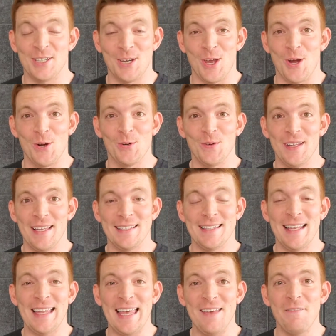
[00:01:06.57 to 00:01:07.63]
know is
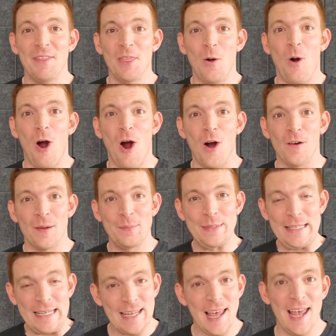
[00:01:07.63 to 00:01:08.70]
that even though R M
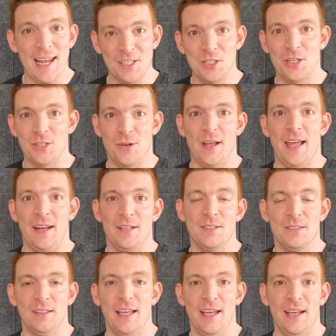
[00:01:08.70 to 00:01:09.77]
D ages are getting
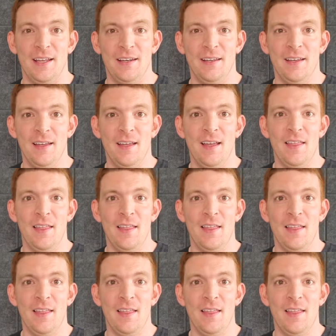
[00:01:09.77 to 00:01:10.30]
delayed,